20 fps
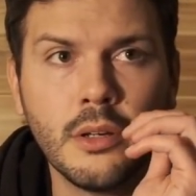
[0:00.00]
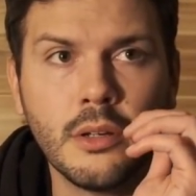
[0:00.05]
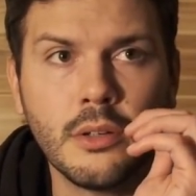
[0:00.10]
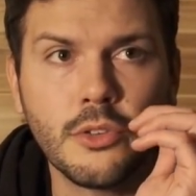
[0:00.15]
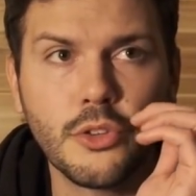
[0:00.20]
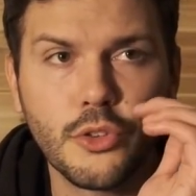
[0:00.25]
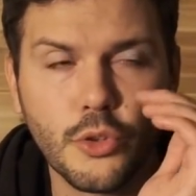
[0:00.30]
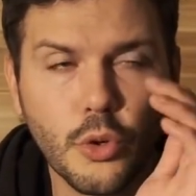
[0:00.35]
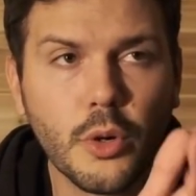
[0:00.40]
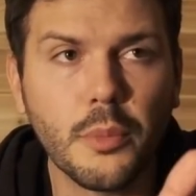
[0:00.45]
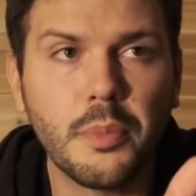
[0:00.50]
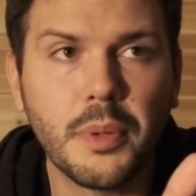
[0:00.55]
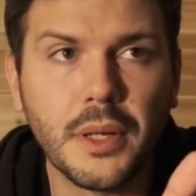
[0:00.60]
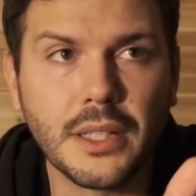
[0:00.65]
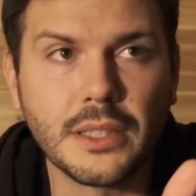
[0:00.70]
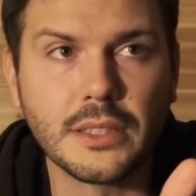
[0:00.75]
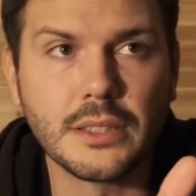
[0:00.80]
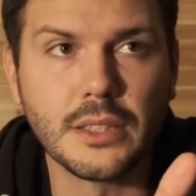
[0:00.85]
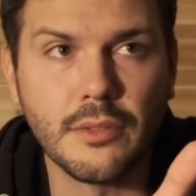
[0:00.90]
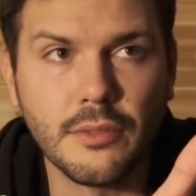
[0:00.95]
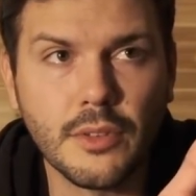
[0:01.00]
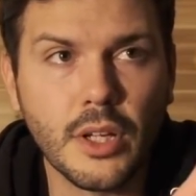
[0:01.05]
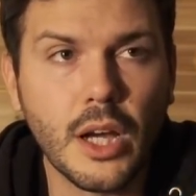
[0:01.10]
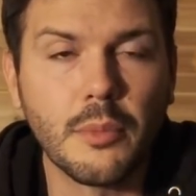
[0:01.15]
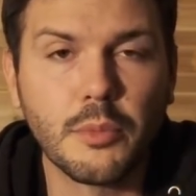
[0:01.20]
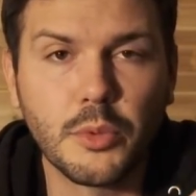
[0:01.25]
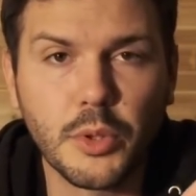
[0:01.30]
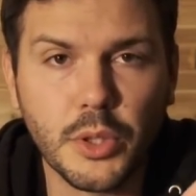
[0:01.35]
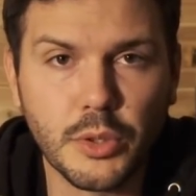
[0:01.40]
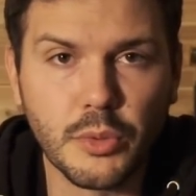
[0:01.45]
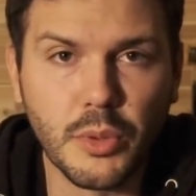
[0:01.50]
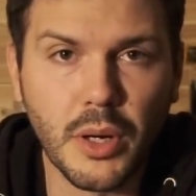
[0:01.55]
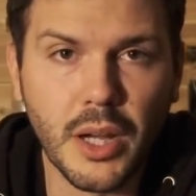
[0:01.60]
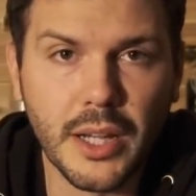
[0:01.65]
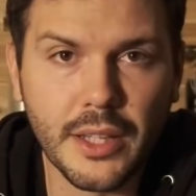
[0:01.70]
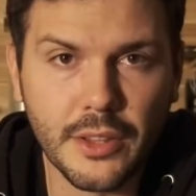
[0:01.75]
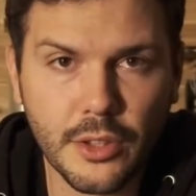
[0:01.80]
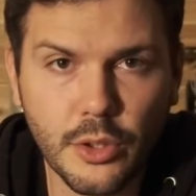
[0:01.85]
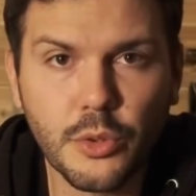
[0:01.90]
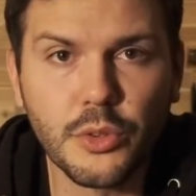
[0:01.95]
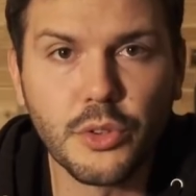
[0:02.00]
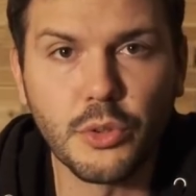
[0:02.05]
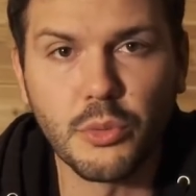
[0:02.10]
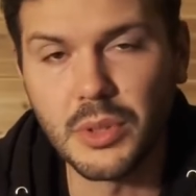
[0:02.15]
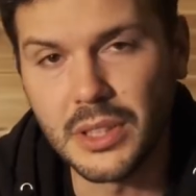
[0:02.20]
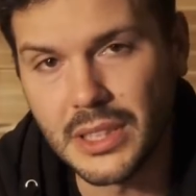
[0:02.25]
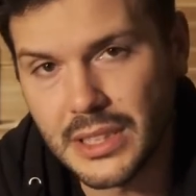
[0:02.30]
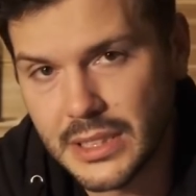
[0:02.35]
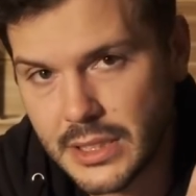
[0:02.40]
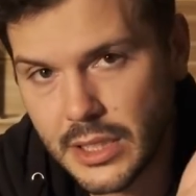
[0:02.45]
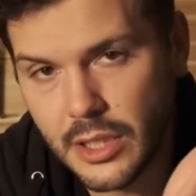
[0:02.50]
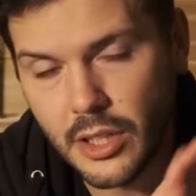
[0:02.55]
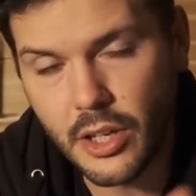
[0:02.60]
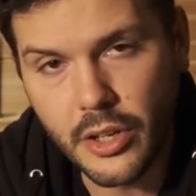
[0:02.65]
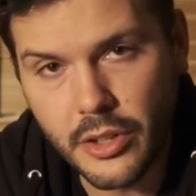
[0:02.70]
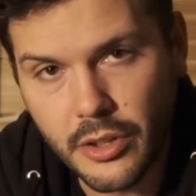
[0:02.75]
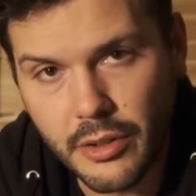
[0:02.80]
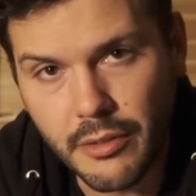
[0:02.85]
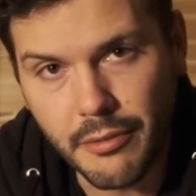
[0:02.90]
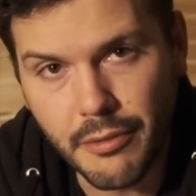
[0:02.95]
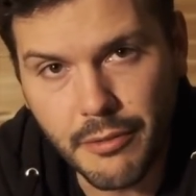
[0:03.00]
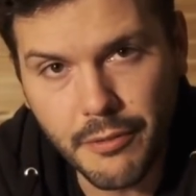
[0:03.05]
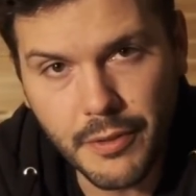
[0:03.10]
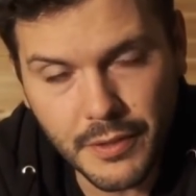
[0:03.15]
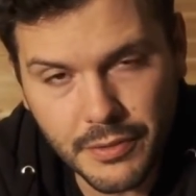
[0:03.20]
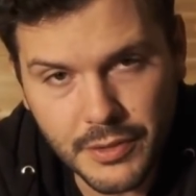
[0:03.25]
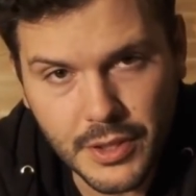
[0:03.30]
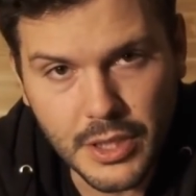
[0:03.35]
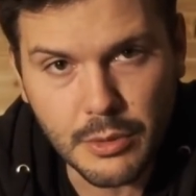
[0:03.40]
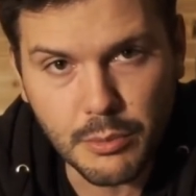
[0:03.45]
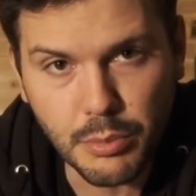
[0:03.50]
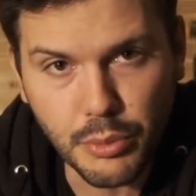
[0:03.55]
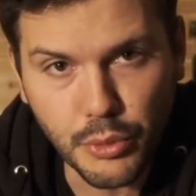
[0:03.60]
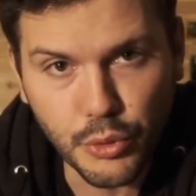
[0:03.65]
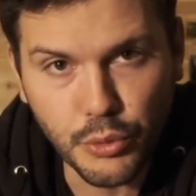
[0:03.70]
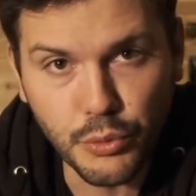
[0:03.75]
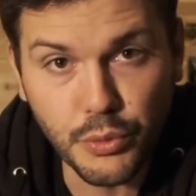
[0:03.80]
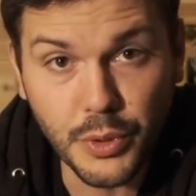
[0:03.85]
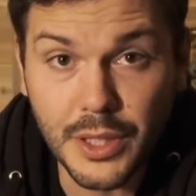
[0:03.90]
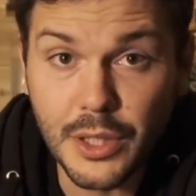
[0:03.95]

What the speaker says: store picks of Knob Creek Rye, and those are released at 115 proof,